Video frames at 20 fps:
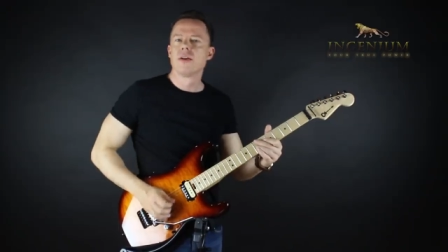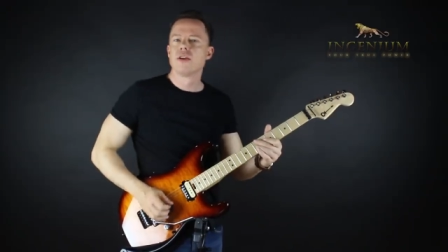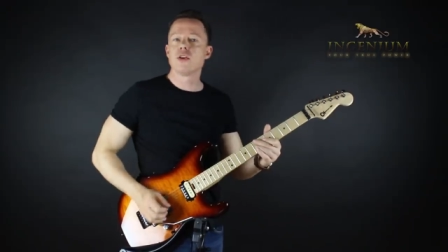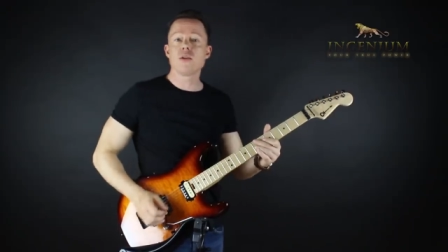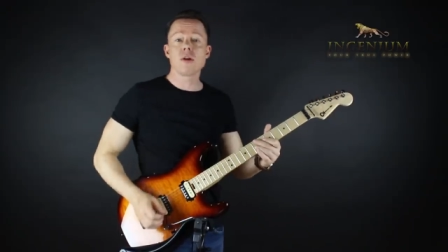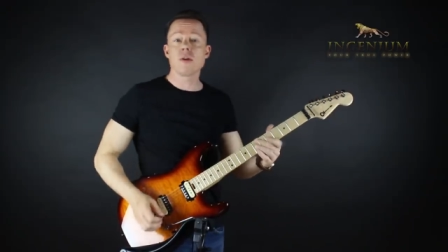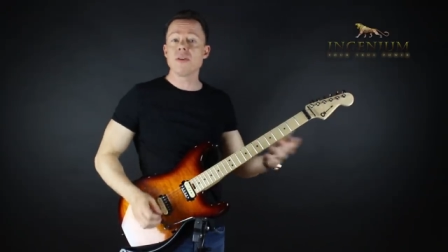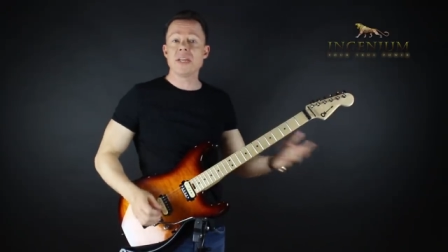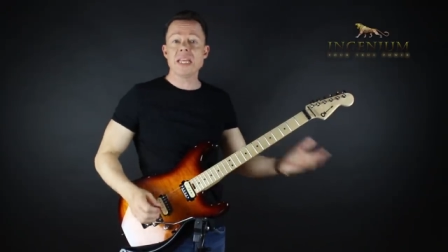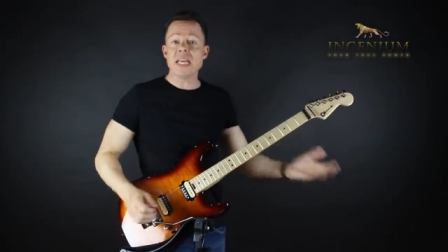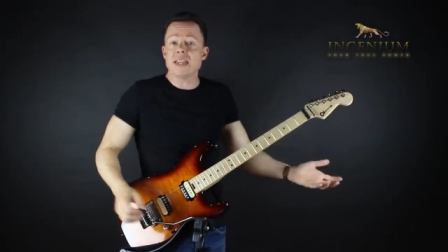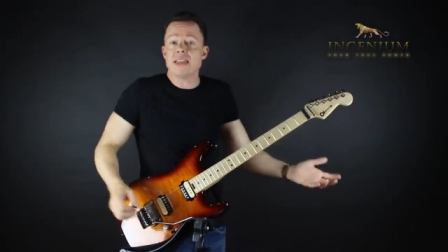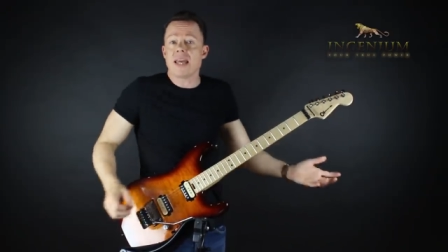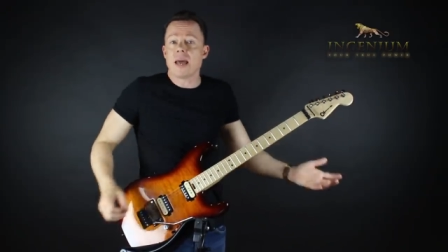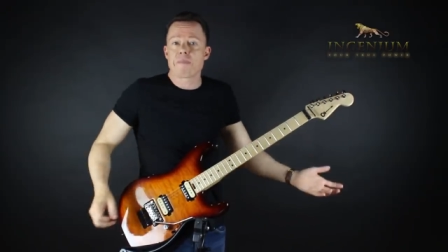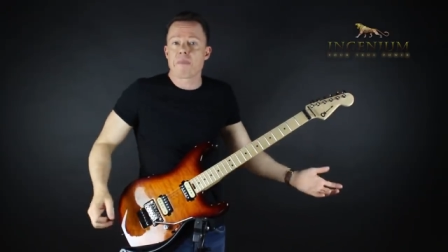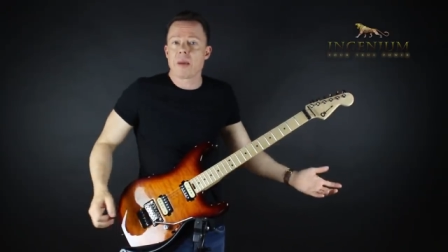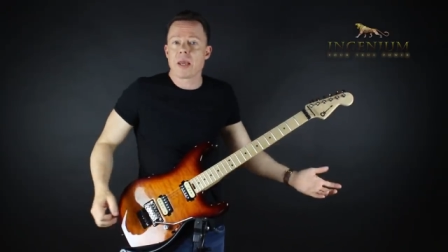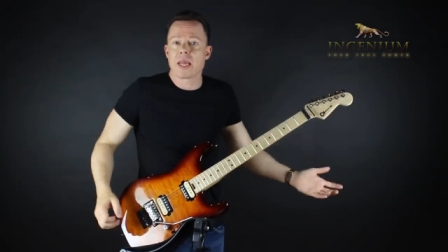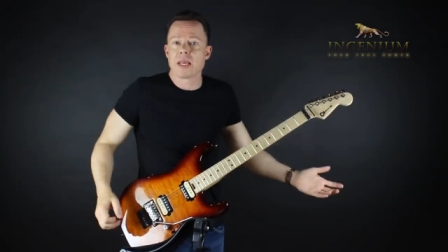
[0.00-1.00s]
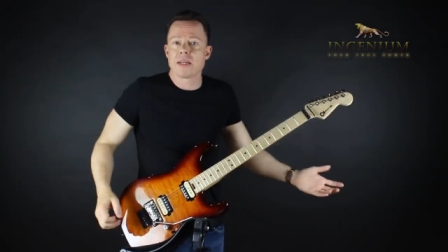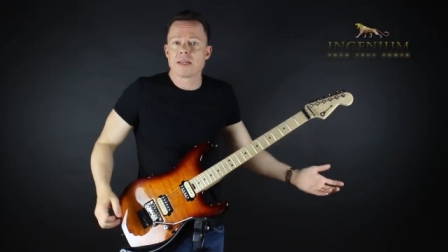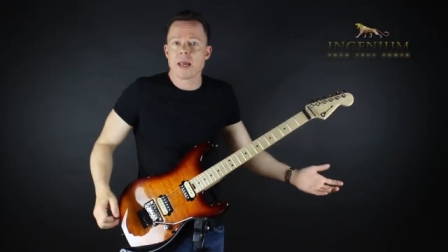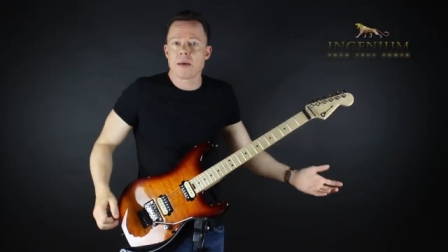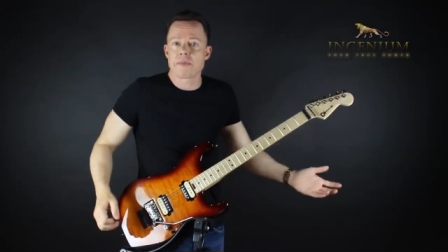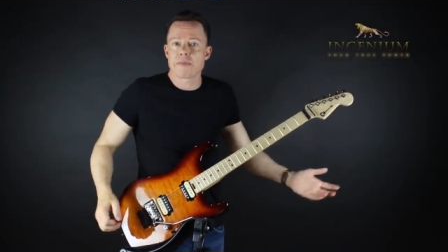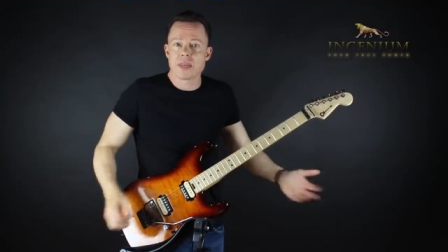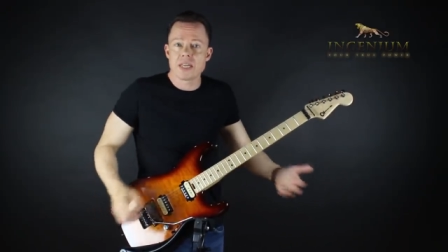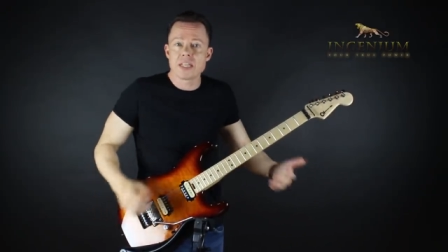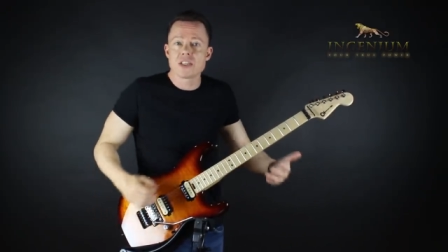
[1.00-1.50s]
You don't need that picking
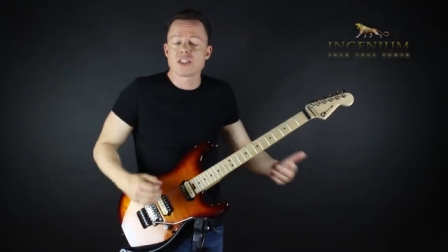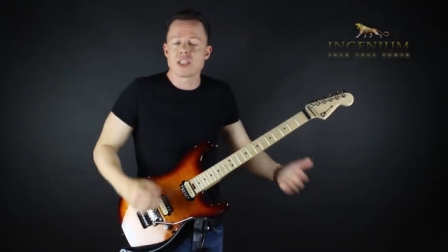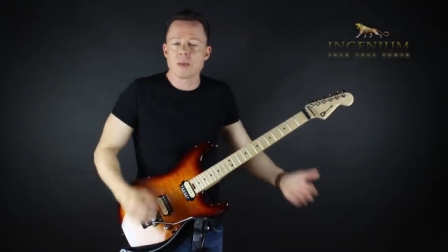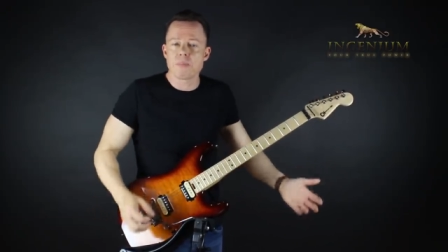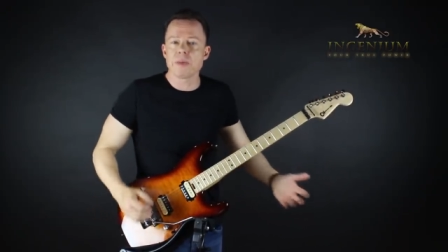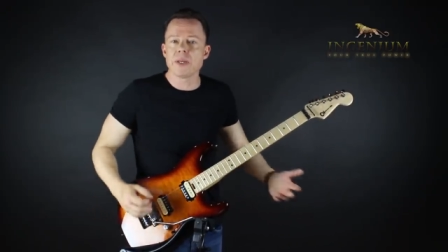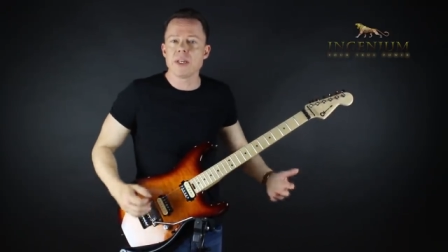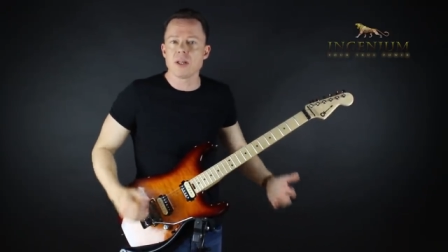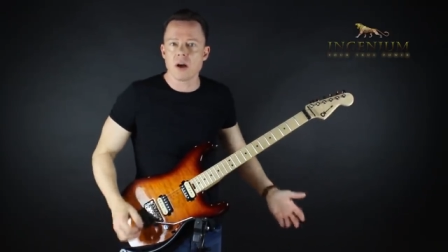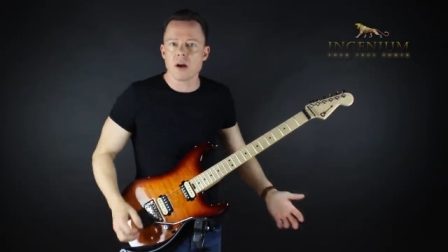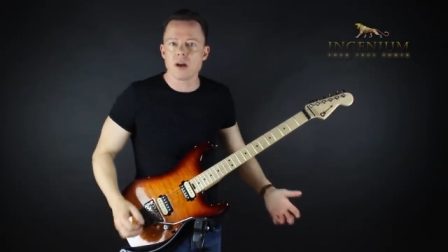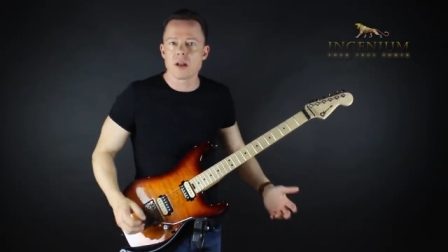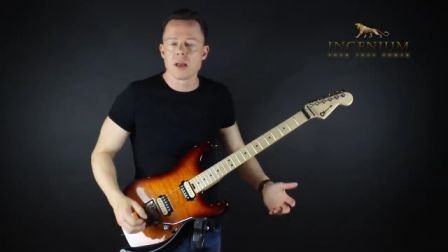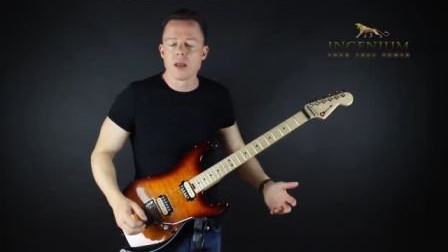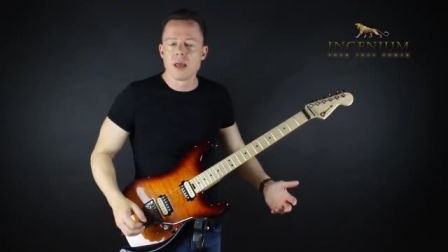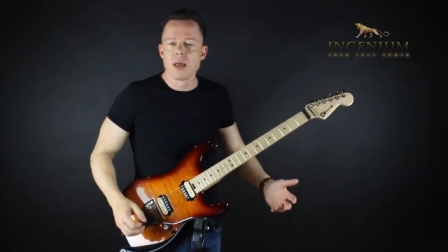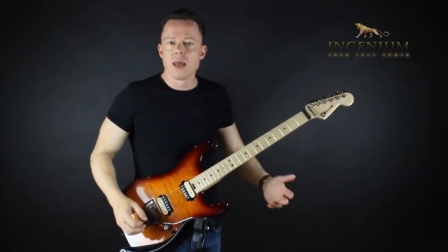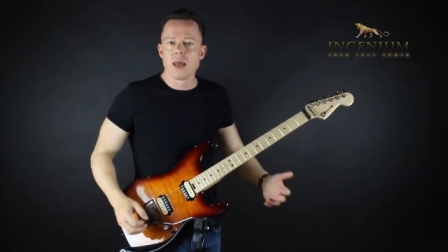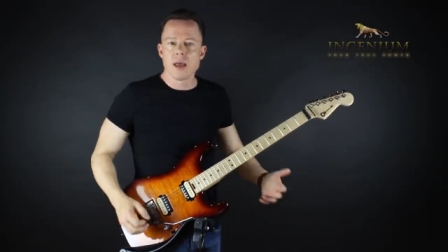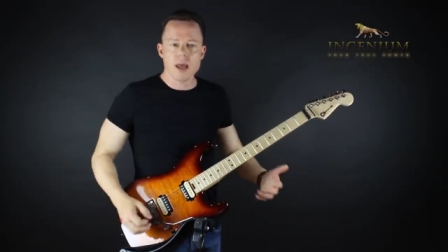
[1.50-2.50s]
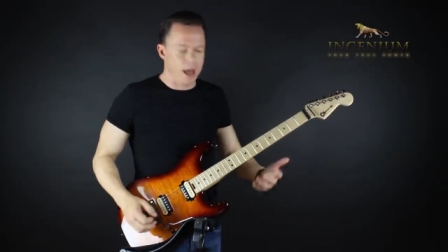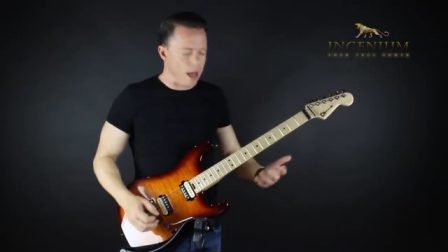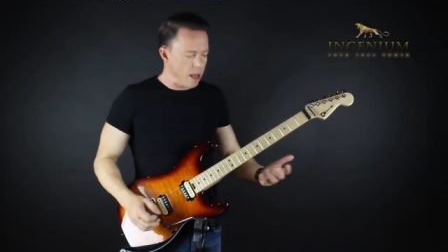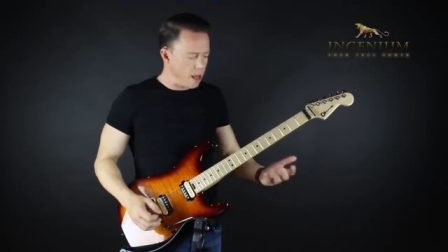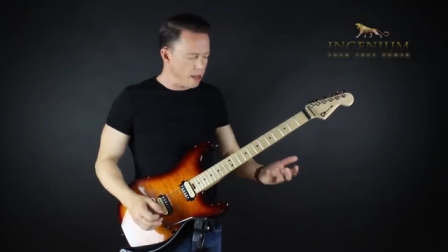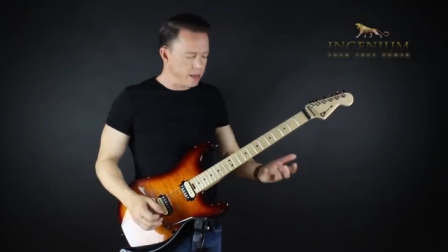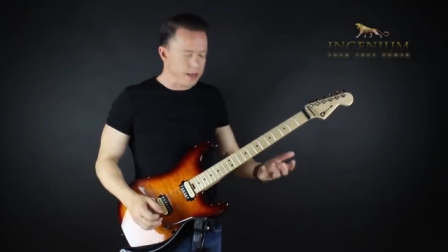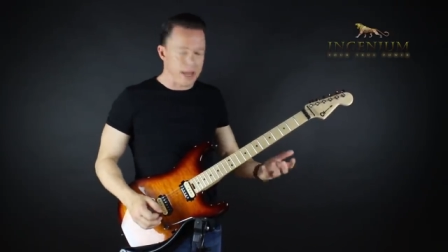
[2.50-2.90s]
depth. It's simply not uh,